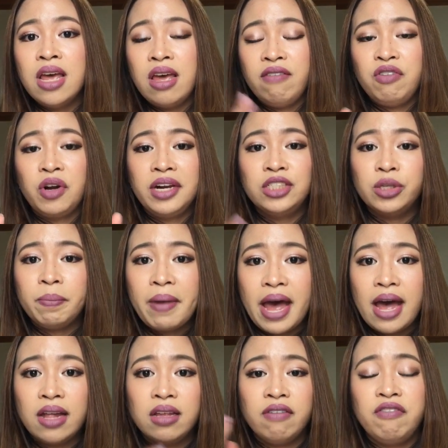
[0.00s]
If you're in
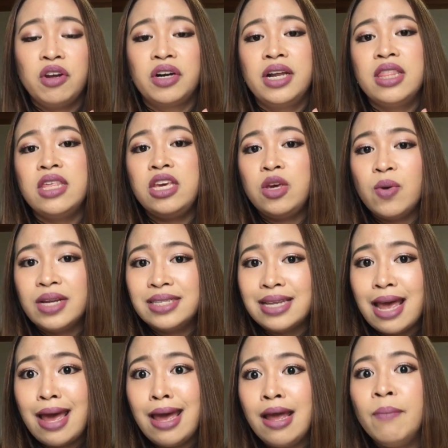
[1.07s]
Japan, if you're in the
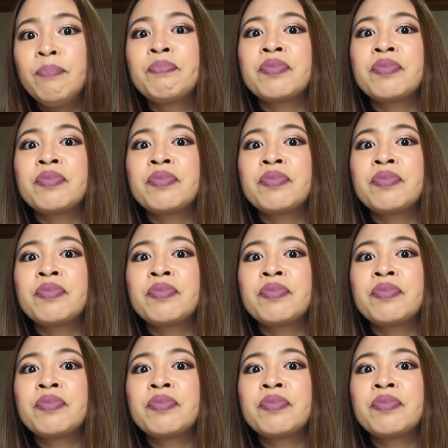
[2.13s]
USA,